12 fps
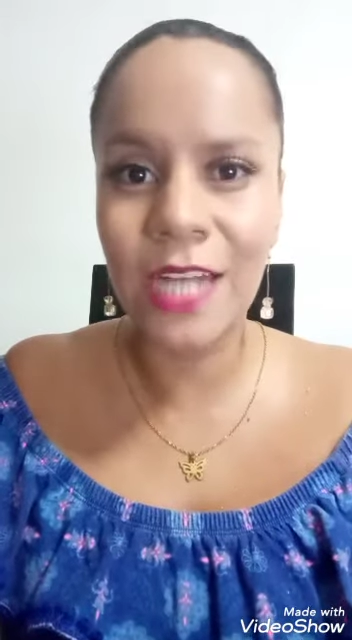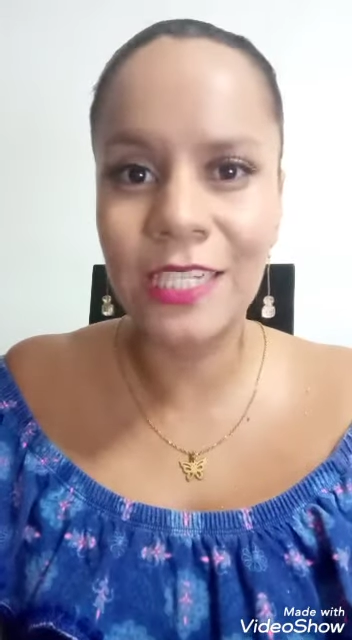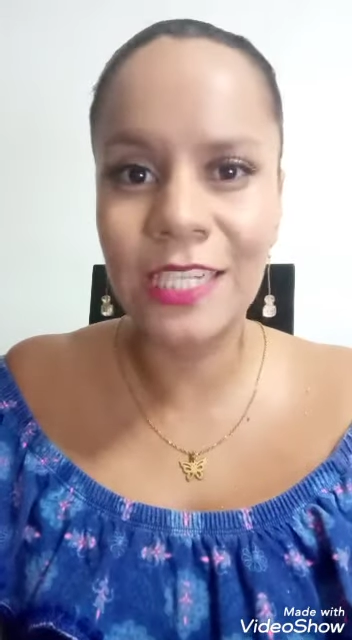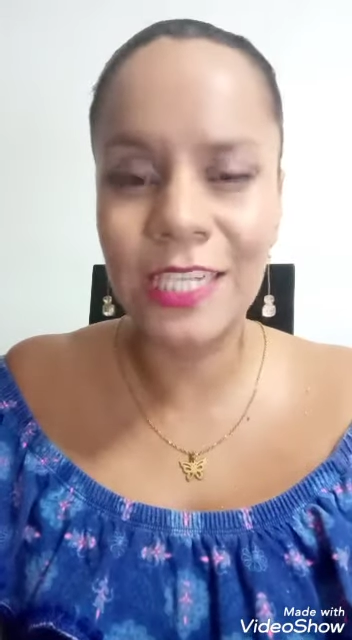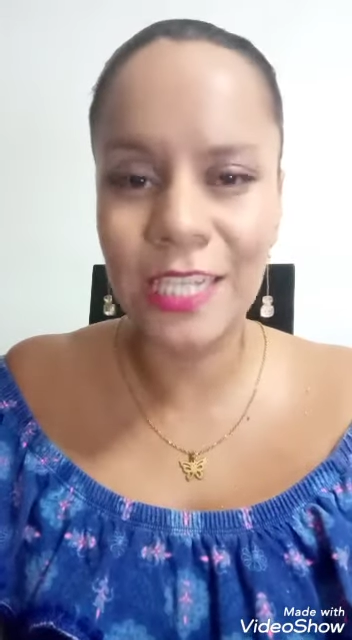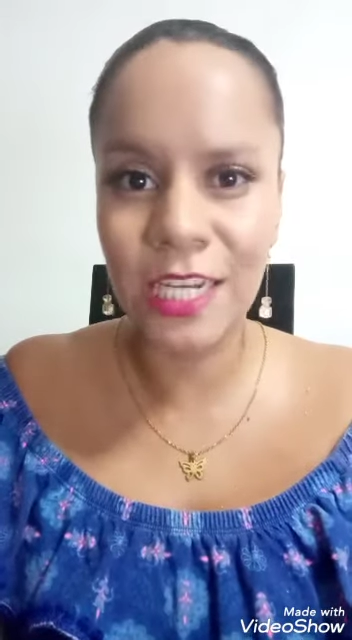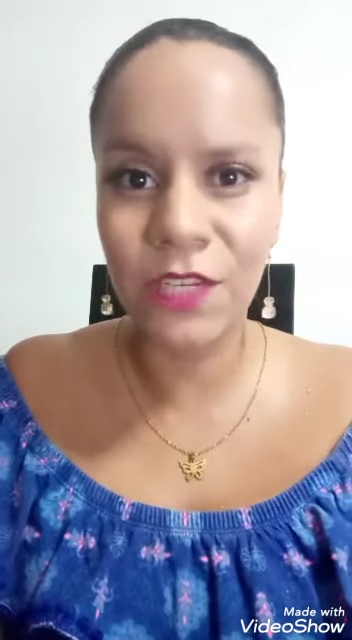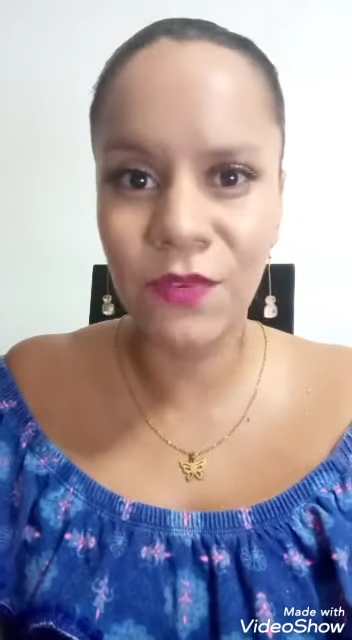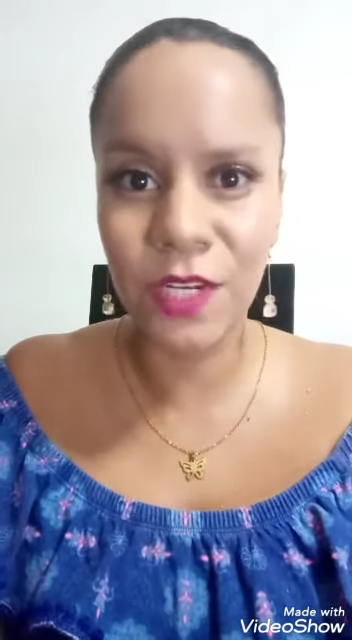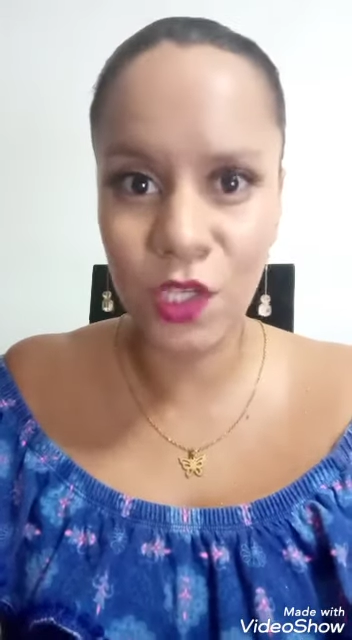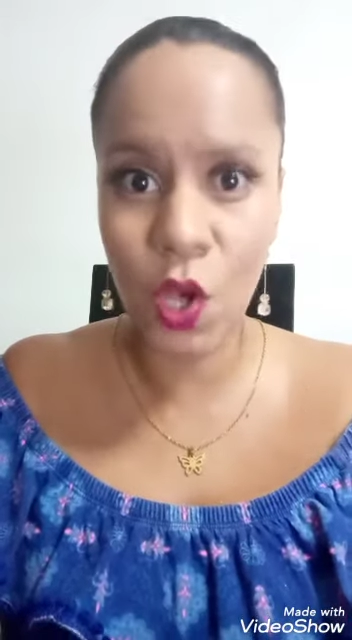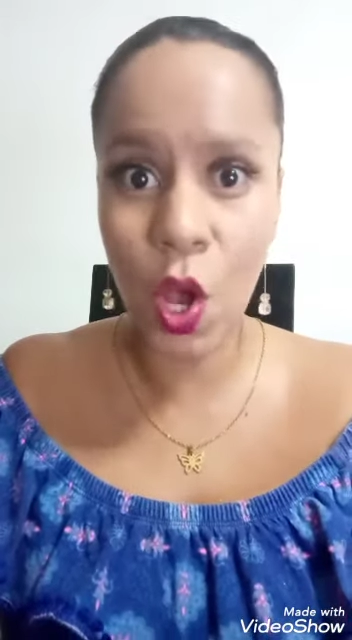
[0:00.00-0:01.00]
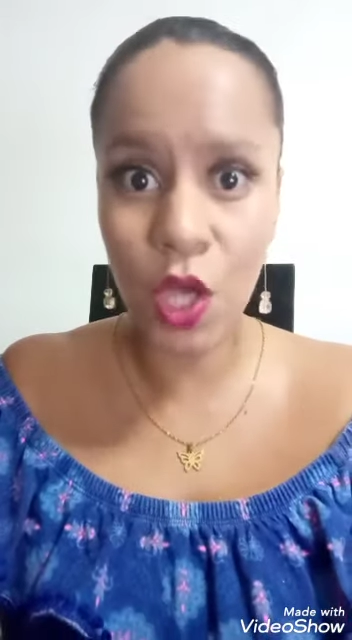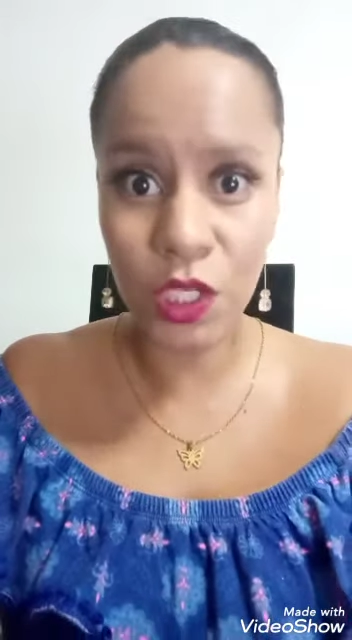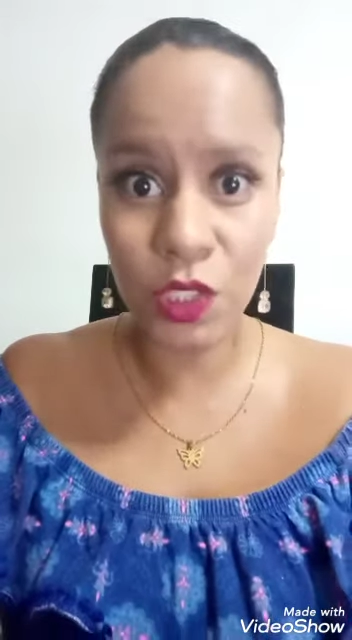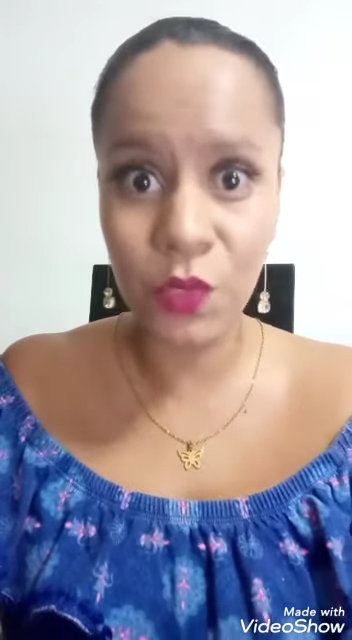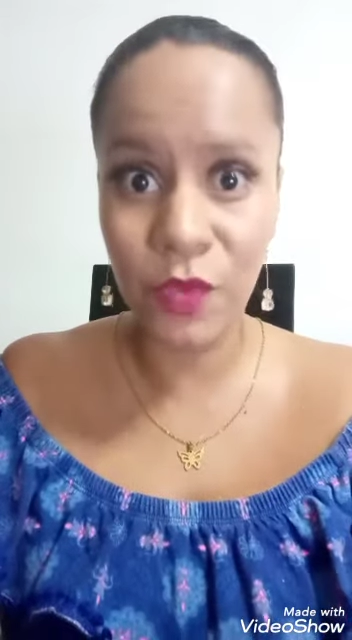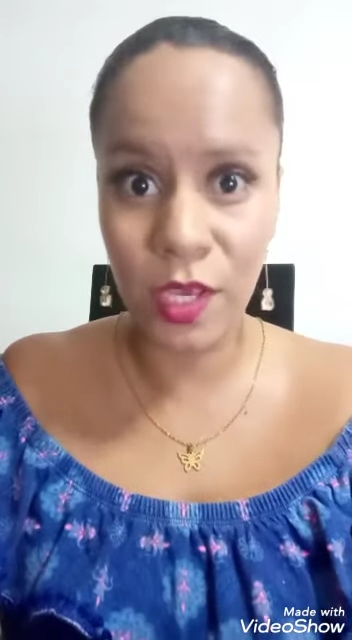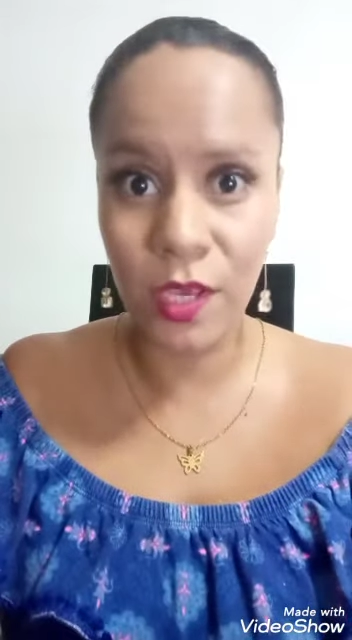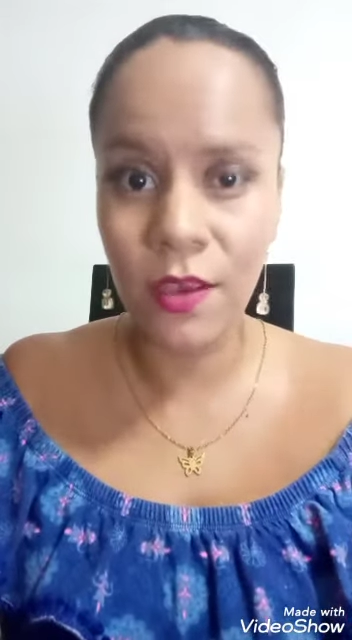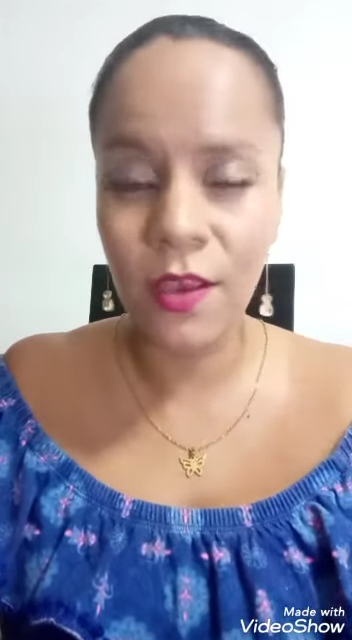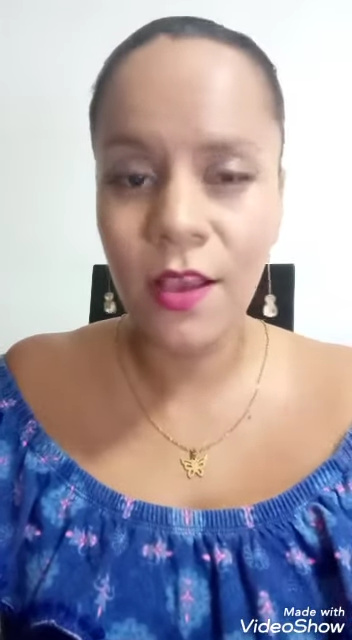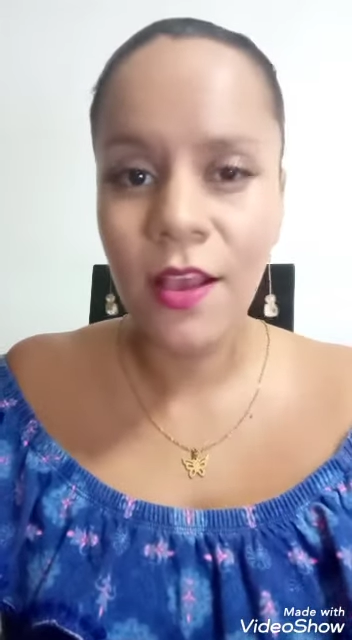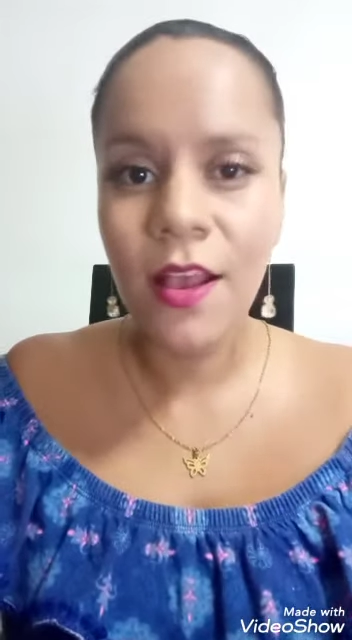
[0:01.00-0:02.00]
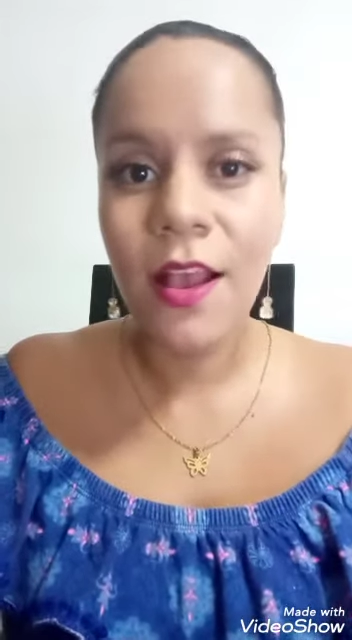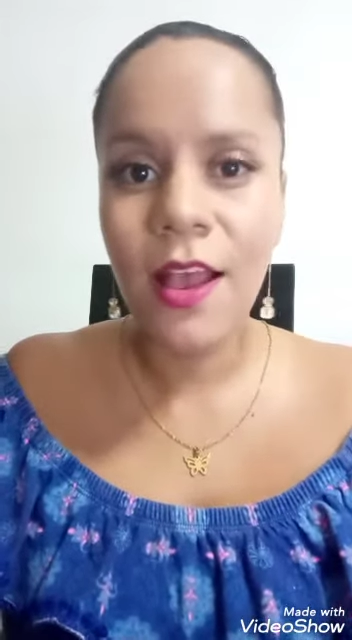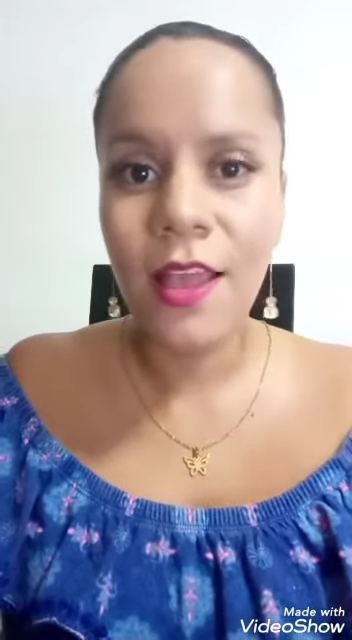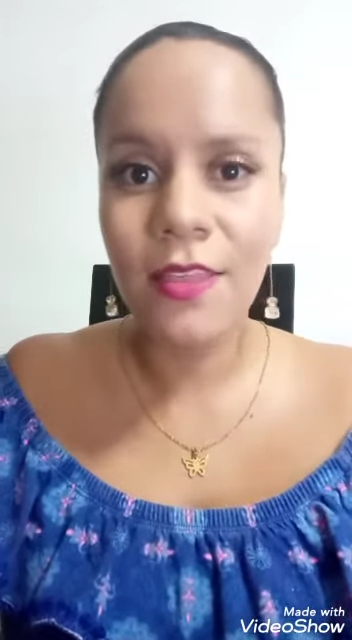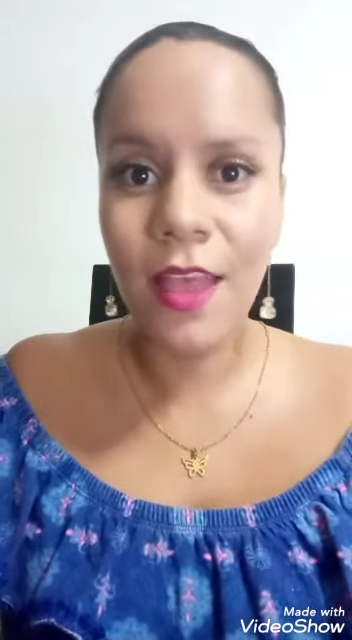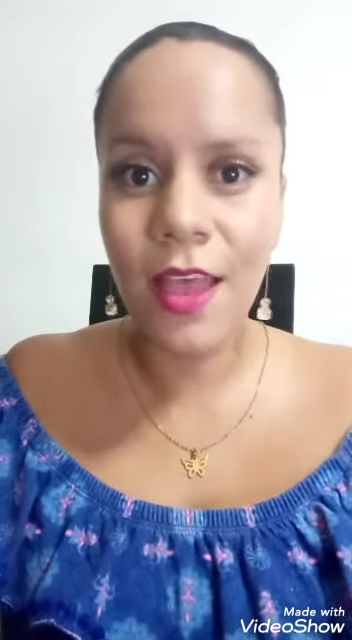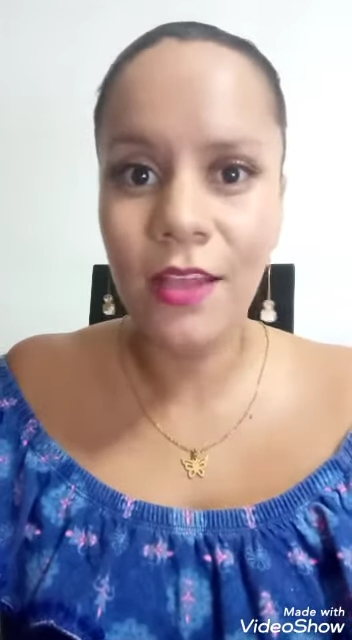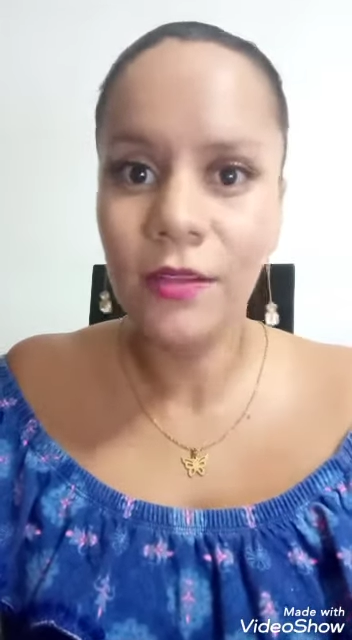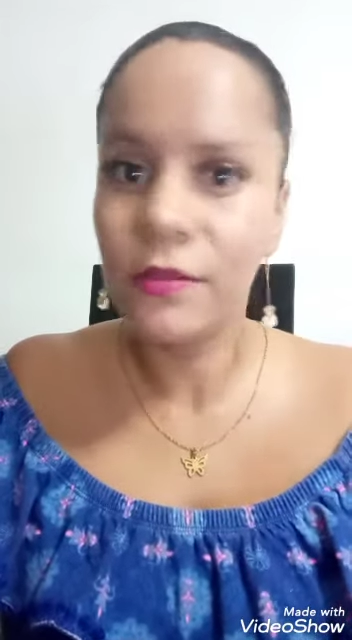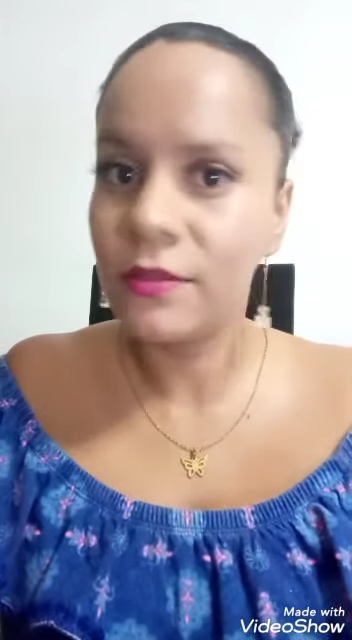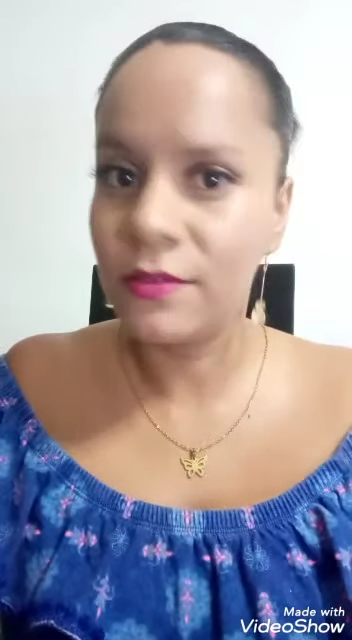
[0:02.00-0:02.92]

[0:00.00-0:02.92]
and this activity is going to be the